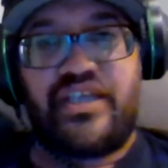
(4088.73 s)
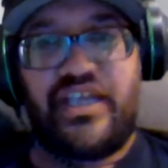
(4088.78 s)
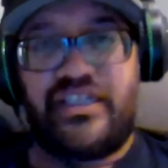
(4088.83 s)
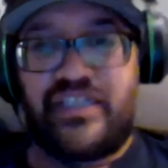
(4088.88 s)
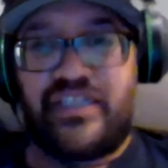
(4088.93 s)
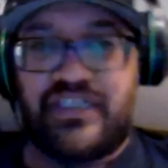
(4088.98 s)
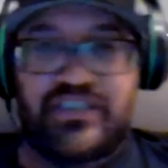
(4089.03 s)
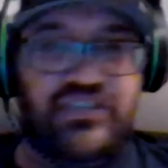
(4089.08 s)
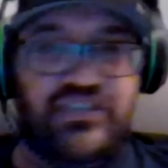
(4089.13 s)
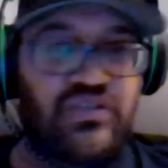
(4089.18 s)

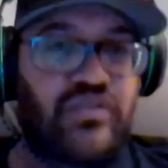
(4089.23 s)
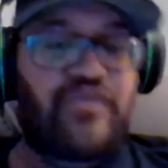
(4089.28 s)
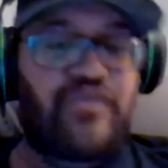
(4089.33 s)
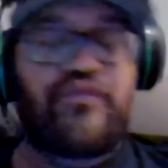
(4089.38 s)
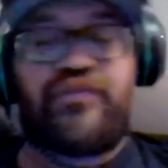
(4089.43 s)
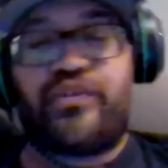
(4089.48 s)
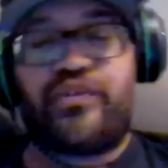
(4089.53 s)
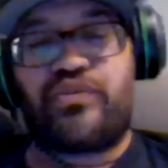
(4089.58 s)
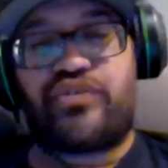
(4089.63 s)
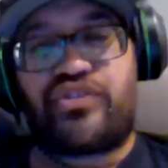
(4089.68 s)
And then it's gone
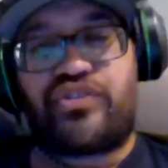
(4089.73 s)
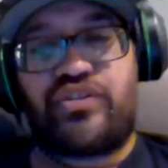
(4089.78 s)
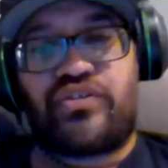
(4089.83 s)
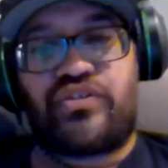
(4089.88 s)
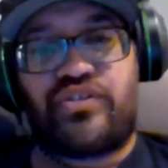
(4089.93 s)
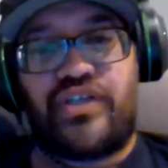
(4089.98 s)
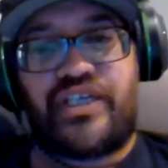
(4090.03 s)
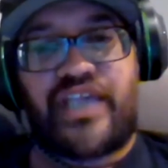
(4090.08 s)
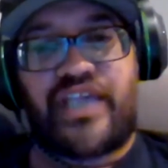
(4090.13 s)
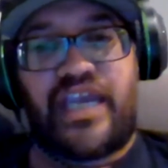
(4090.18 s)
full
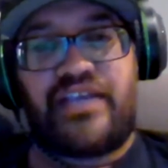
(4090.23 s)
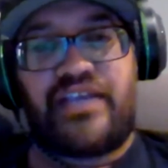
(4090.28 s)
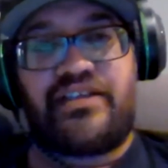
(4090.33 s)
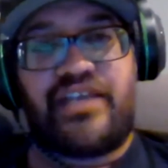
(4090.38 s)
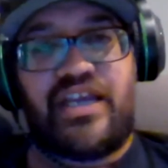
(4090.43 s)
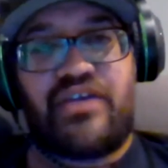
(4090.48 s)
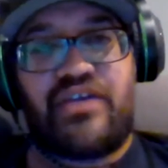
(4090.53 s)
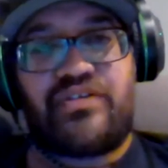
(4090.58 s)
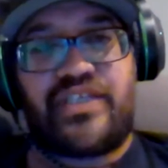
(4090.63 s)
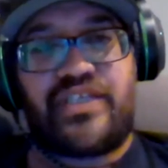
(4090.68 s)
circle again.
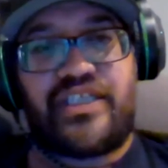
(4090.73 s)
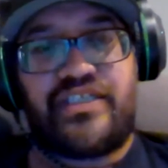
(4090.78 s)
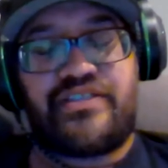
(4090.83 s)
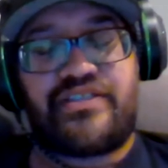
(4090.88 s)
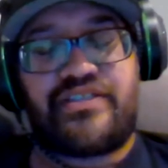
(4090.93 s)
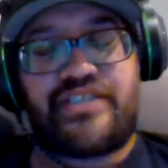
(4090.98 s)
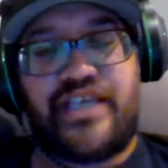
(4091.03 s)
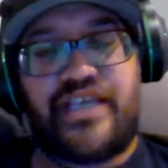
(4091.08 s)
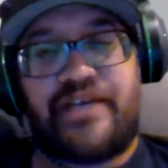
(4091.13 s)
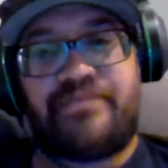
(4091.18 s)
Now
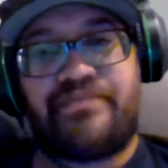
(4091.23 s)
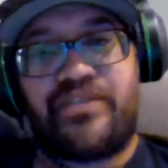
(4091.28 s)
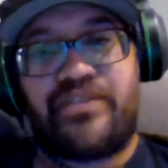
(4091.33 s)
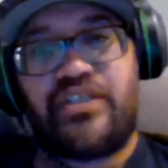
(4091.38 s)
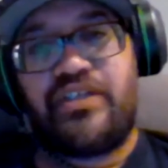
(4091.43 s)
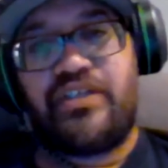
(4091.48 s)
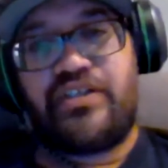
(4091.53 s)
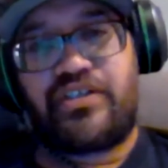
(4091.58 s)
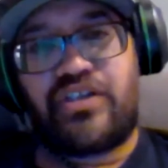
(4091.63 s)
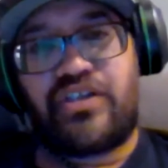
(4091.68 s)
he's
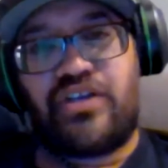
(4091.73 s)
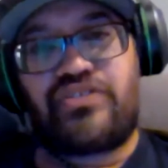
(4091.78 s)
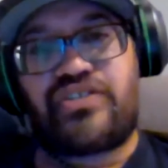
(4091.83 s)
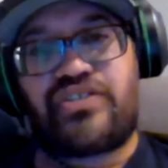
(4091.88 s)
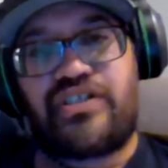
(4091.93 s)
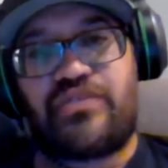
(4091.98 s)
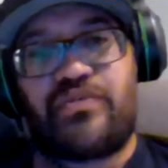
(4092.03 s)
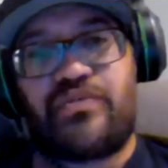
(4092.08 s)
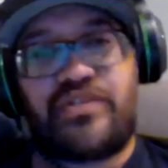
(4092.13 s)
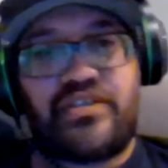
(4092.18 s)

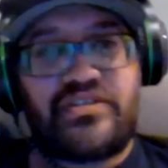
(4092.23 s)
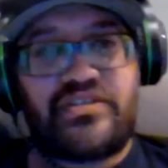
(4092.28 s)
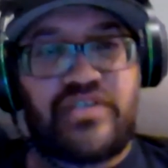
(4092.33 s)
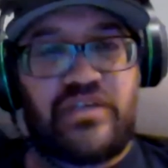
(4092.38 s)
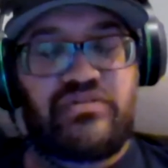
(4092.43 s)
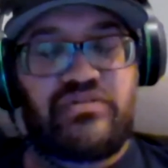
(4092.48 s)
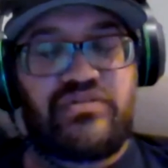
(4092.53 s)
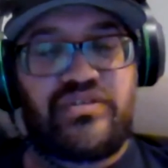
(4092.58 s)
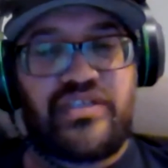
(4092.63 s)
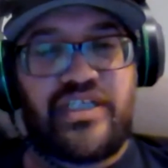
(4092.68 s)
coaching with his
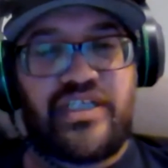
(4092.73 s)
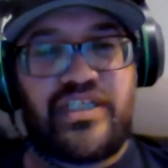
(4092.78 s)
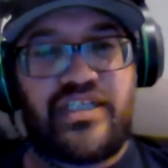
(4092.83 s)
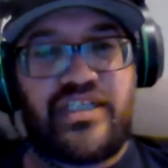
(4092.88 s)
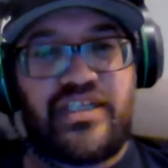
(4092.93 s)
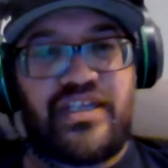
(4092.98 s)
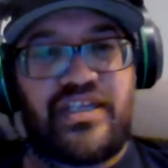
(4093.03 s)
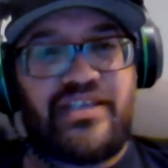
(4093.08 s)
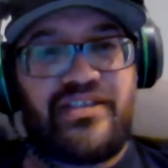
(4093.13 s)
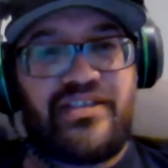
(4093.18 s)
own kura, you
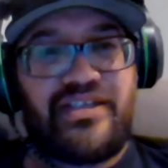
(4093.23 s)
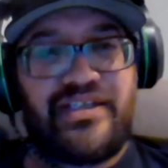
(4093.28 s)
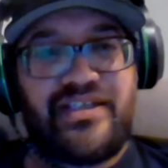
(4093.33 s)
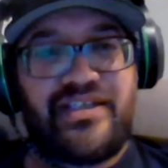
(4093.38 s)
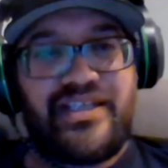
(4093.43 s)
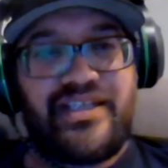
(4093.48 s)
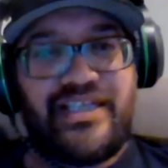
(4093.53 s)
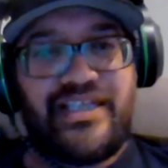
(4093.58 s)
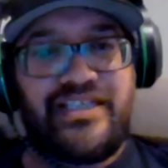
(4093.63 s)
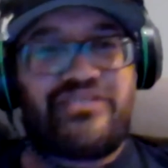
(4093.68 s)
know.
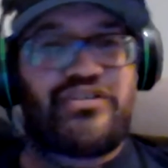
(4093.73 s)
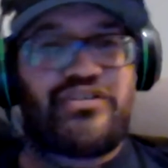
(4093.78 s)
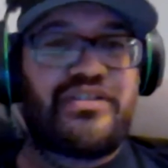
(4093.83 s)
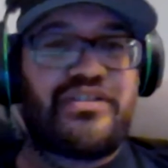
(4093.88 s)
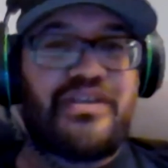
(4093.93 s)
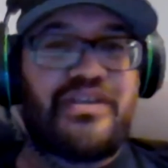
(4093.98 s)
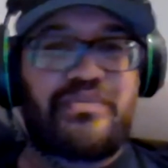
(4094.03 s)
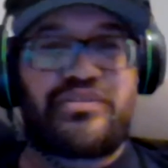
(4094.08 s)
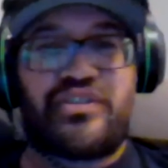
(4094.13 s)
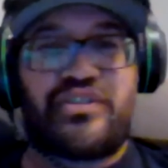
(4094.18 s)
He
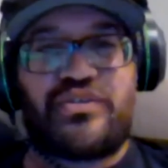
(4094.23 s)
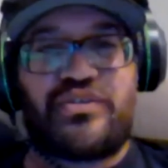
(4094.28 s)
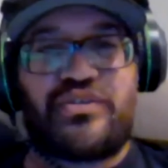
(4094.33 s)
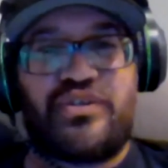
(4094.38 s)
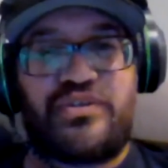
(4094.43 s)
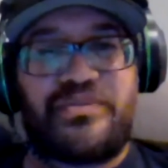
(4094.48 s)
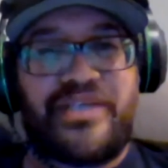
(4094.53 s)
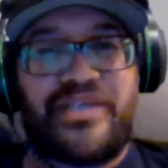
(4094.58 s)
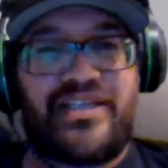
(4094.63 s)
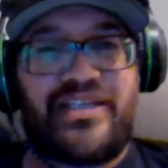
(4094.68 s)
turned up to a
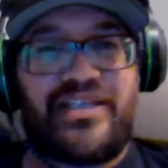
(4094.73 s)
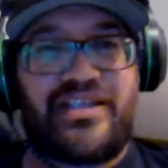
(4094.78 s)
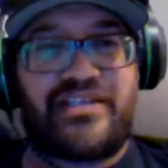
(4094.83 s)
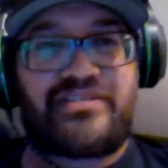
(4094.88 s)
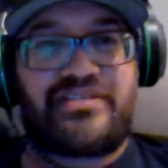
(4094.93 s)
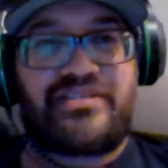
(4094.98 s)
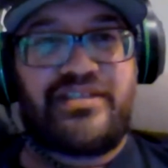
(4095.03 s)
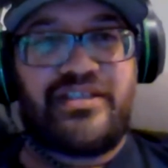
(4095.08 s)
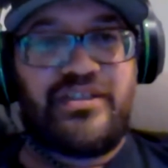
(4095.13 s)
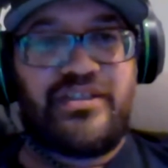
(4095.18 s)
tournament and he
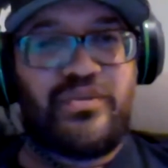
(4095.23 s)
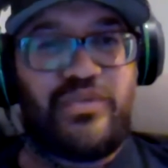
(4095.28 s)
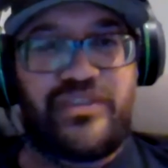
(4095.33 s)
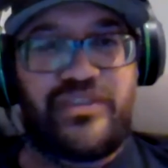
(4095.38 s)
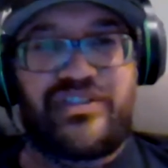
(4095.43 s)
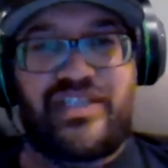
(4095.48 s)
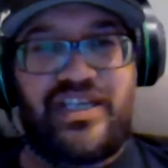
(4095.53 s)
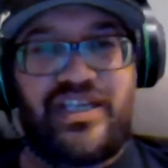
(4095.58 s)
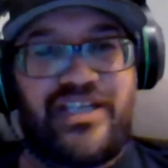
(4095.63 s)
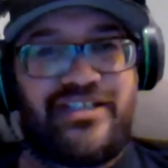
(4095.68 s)
goes,
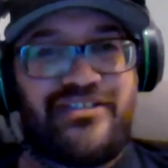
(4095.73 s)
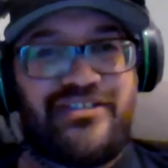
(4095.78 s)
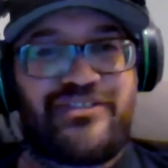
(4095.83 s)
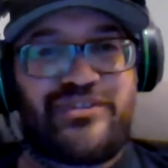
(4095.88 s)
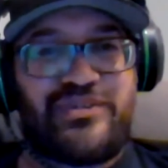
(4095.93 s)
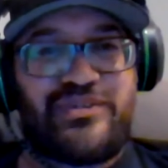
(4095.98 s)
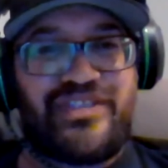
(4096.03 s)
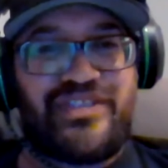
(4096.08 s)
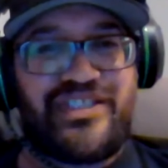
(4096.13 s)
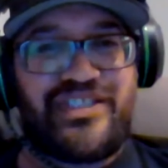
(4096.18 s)
what the hell
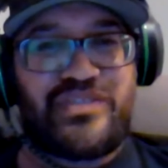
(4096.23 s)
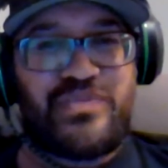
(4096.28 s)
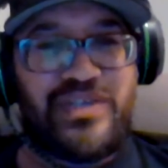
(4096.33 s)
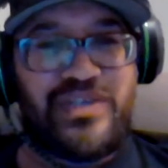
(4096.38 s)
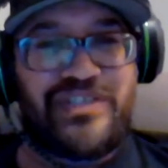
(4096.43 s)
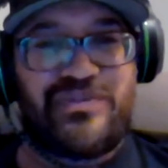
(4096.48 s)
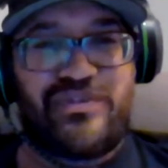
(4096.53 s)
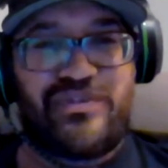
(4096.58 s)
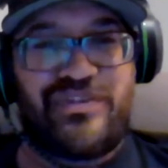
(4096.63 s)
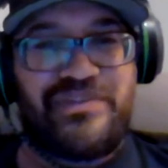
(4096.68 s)
is all this?
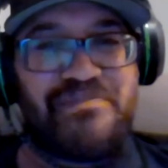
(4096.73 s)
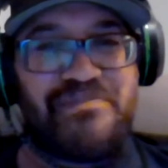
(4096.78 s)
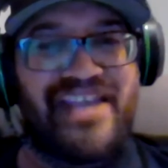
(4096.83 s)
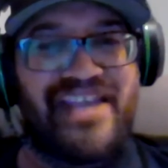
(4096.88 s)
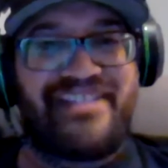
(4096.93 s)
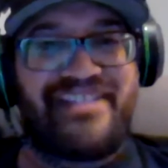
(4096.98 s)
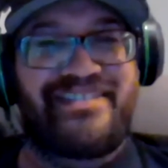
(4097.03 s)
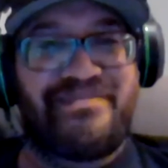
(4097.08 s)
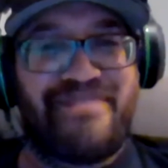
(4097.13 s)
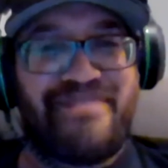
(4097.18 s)
Where's all the
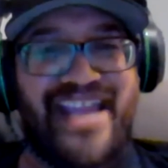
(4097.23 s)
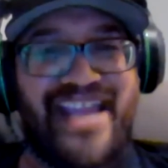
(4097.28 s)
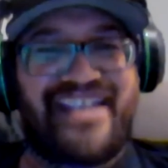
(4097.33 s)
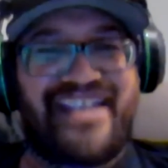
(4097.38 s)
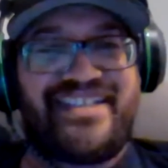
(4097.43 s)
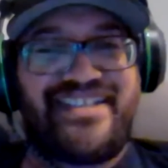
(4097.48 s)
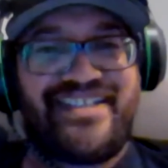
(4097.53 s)
man-to-man?